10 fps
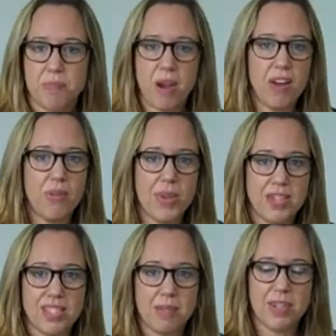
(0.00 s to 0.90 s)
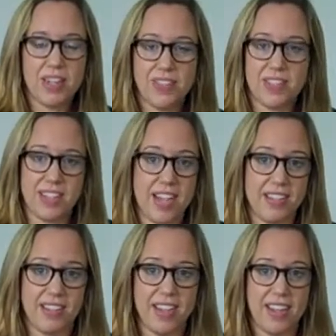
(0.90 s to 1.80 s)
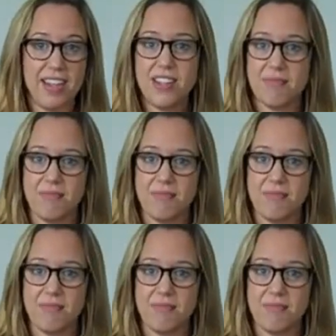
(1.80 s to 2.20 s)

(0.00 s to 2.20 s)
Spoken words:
borrowing someone else's essay,